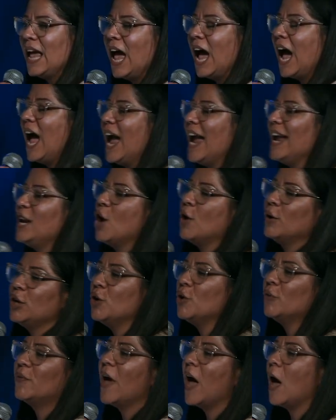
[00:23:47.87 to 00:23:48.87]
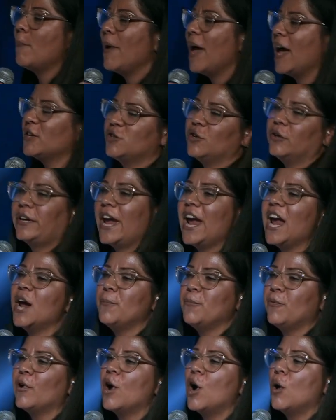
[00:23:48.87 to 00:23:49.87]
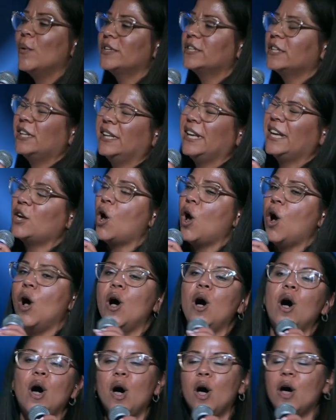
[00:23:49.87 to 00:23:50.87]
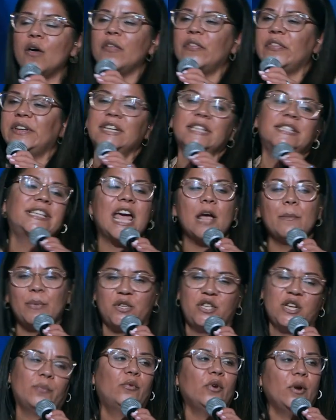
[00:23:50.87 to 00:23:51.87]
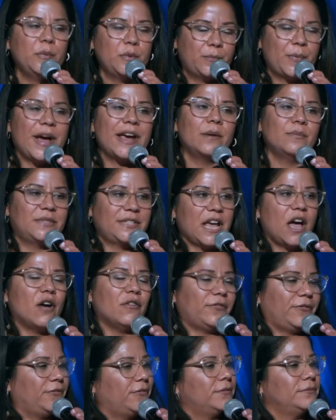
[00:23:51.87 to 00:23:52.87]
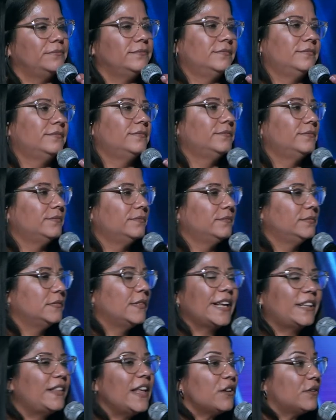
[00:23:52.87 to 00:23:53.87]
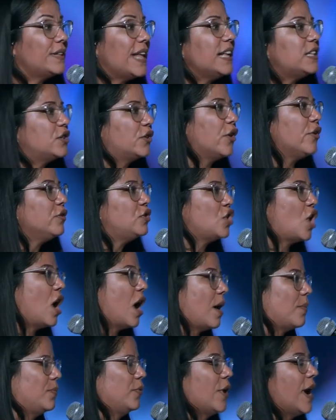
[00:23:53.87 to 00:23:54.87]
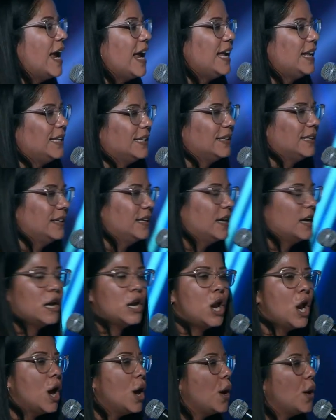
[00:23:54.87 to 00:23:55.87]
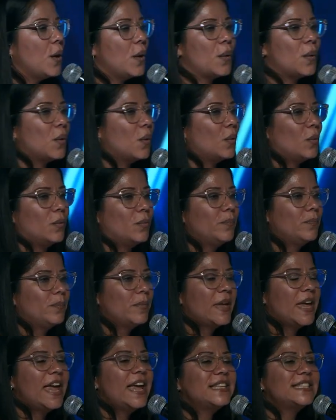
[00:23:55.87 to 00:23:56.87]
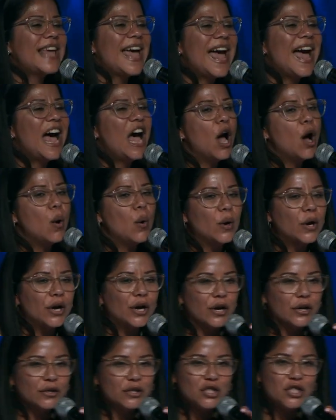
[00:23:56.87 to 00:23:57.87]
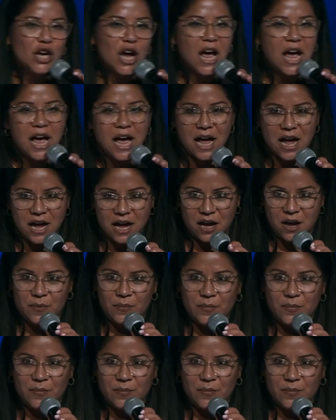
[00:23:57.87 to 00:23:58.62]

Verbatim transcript: I know you thought Pastor Gabriel was going to lead all the discipleship groups by himself. Like, that's their job, right? No, it's our job.